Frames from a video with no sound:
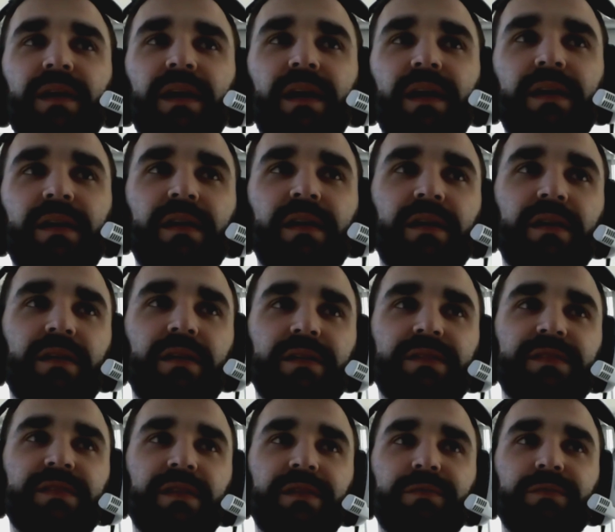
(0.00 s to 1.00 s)
let's
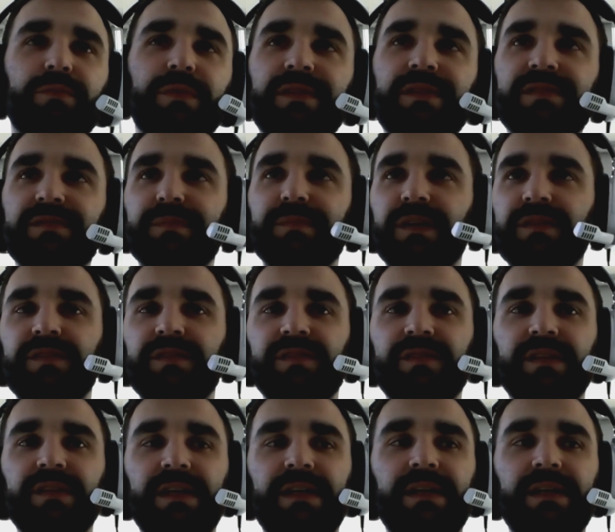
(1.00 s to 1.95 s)
say, weeks, months,